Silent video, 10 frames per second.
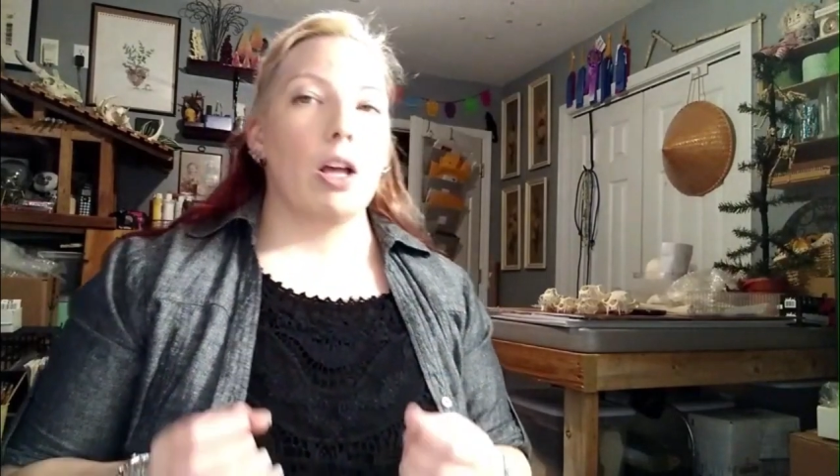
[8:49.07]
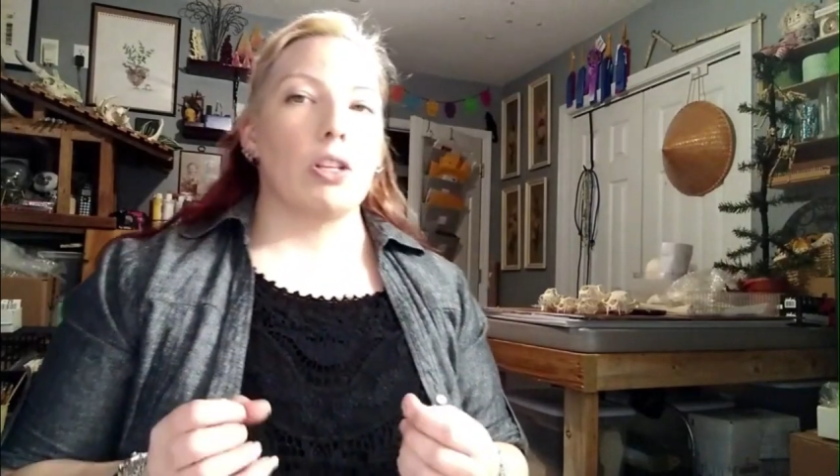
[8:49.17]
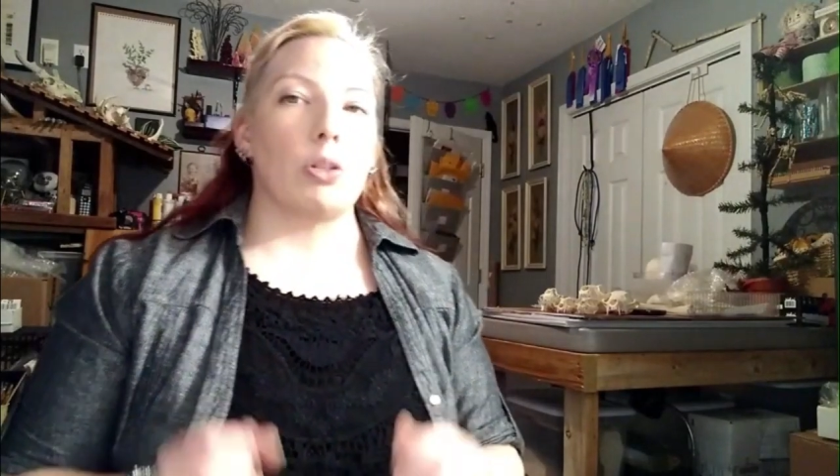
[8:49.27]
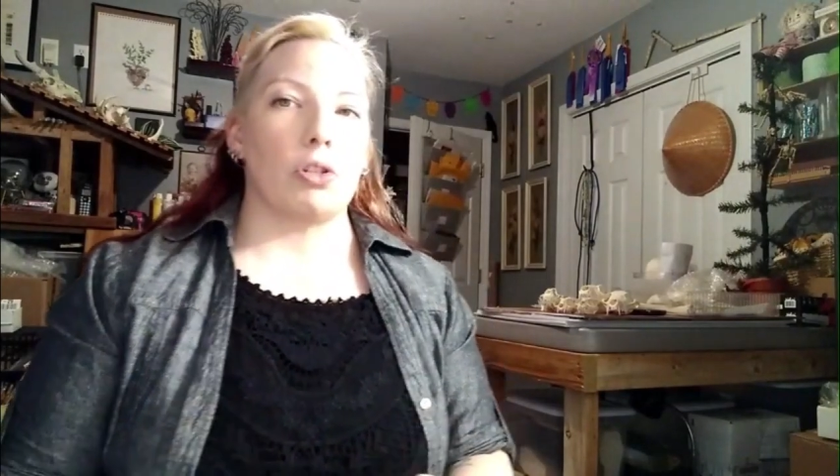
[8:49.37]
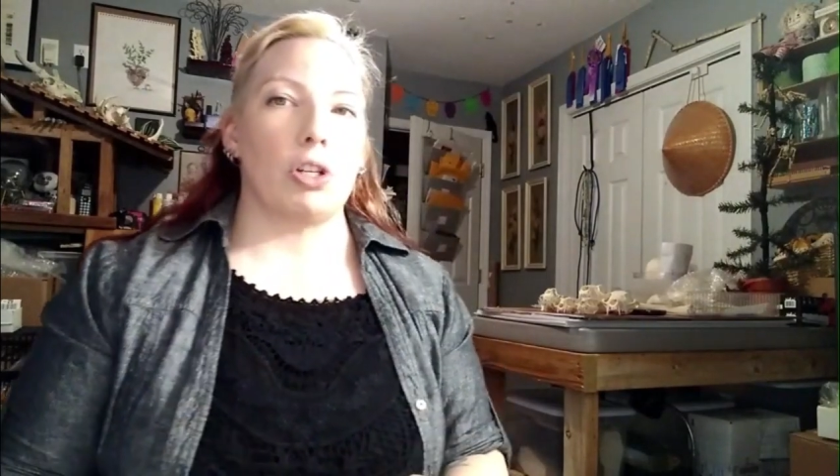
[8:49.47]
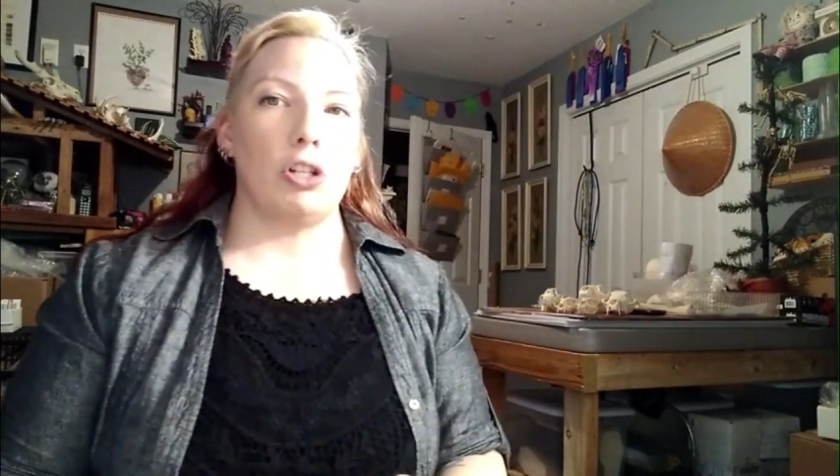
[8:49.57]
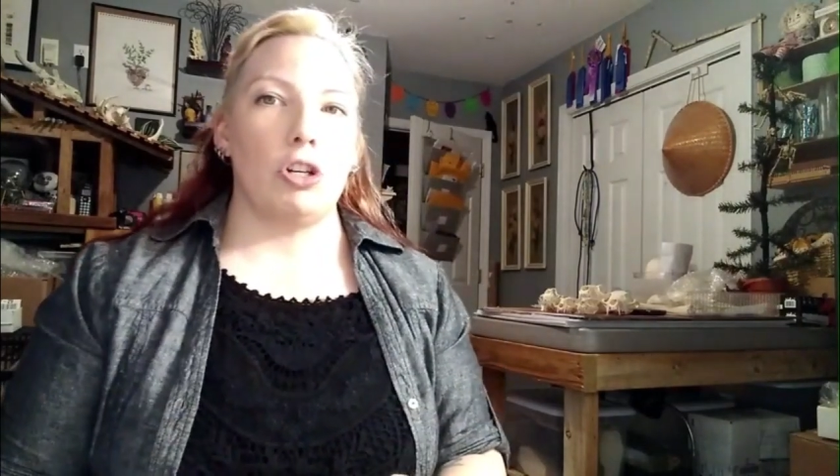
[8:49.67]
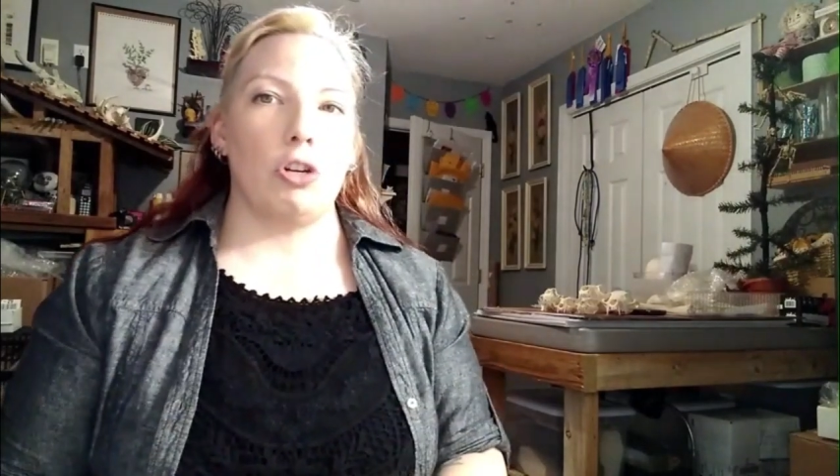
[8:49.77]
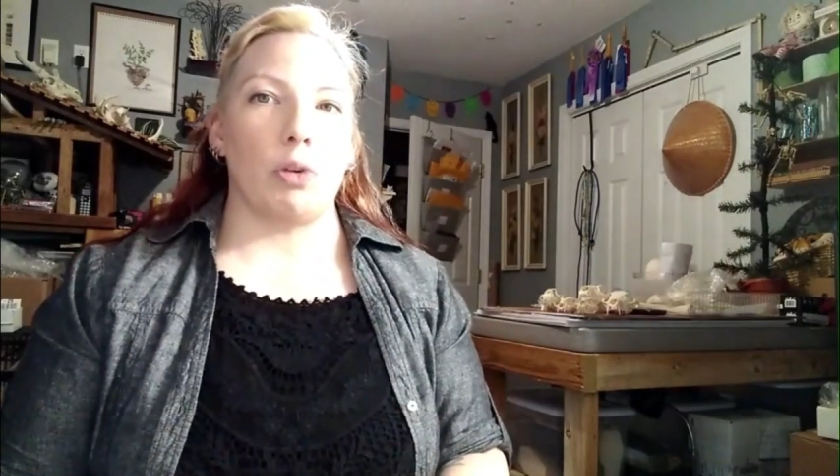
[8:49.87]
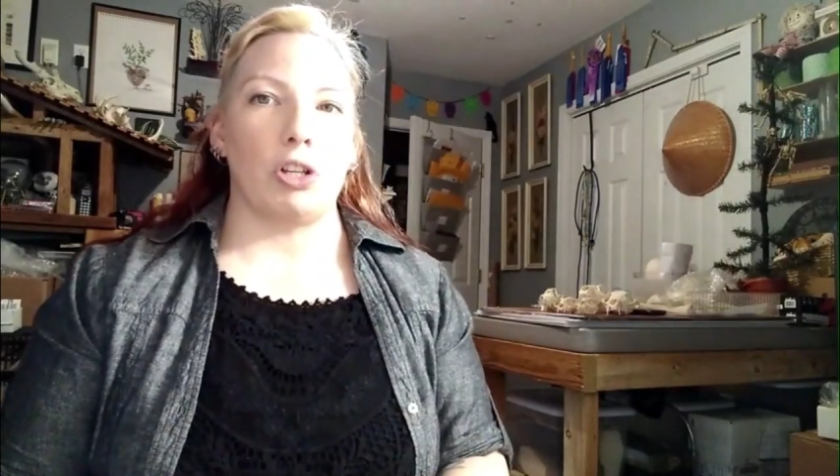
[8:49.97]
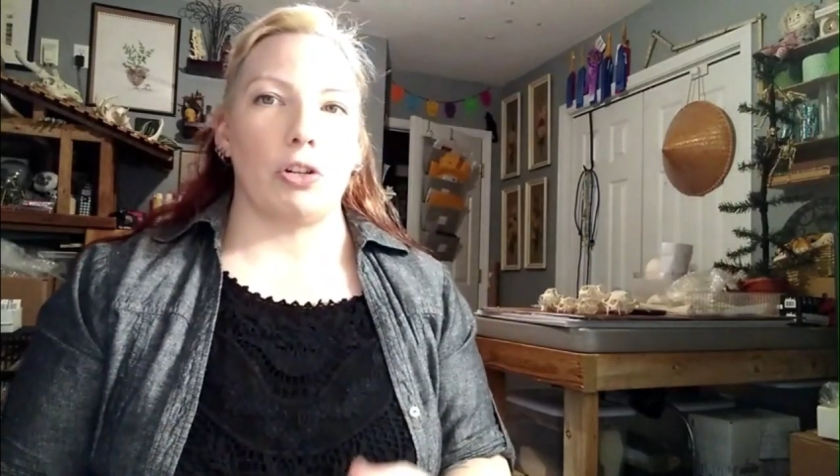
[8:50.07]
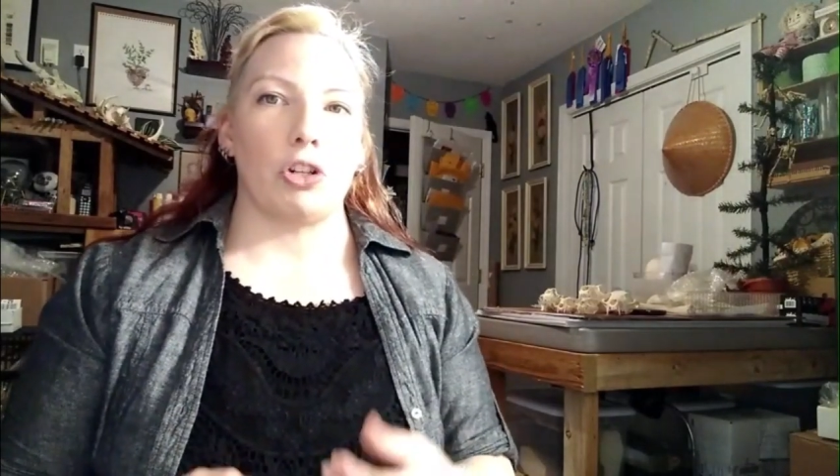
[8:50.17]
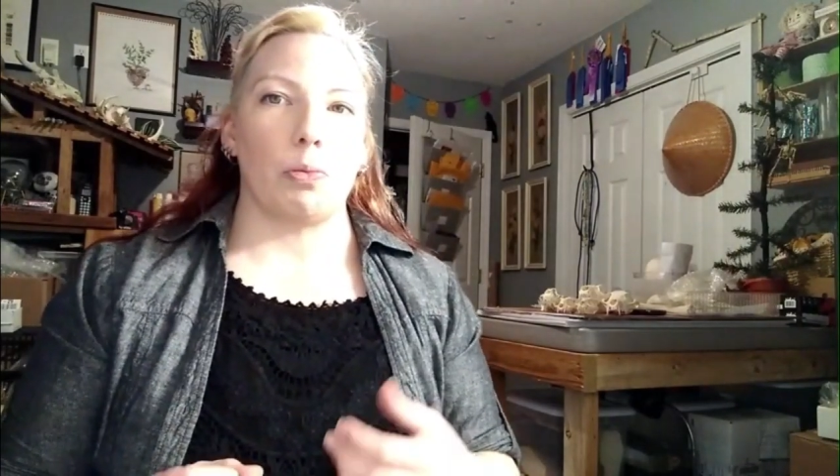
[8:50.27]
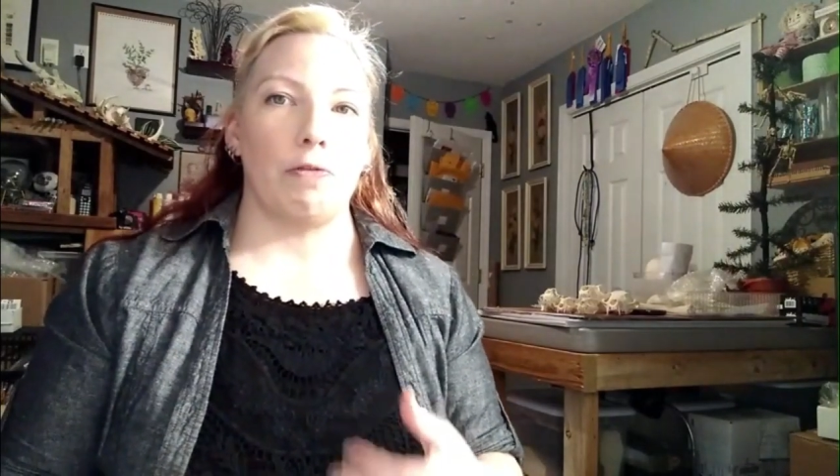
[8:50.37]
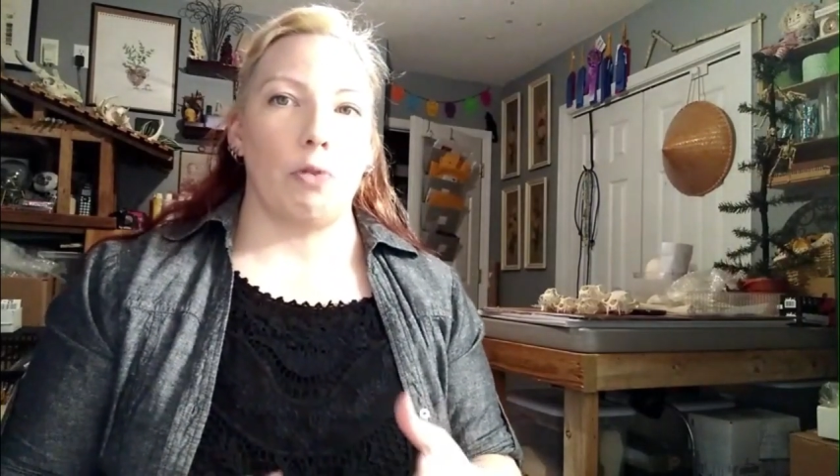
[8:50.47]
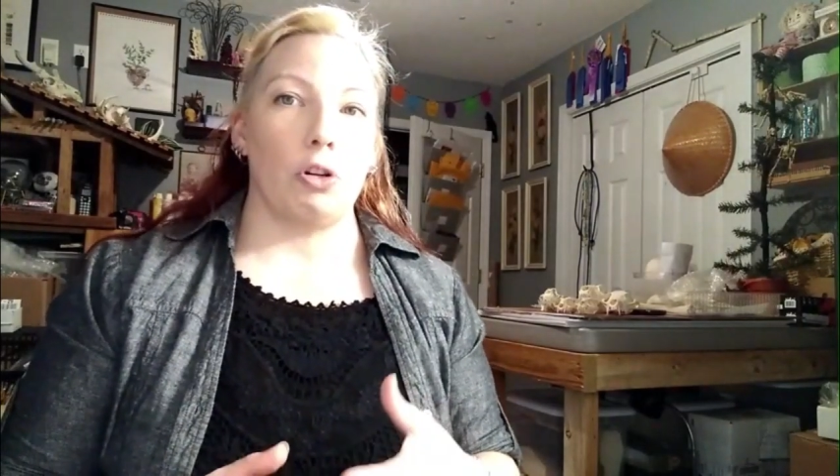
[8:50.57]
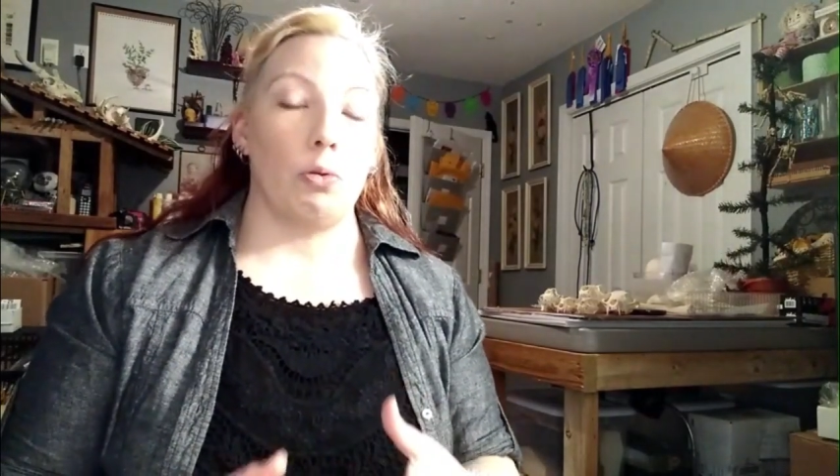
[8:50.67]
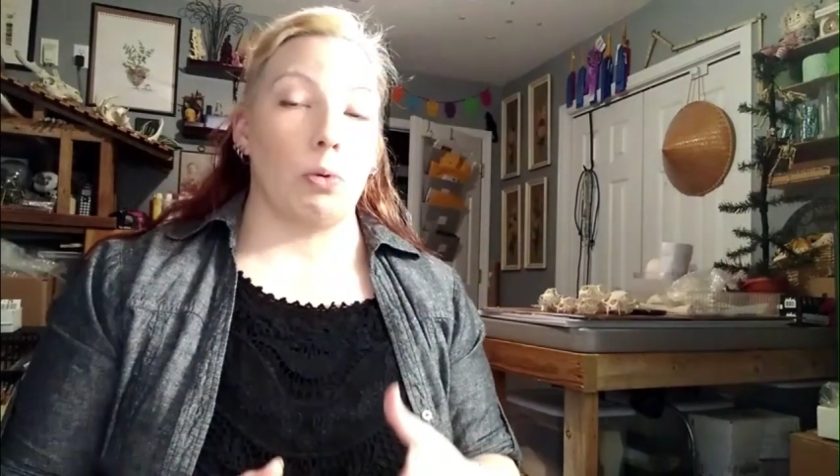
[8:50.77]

So it's good to do your research before you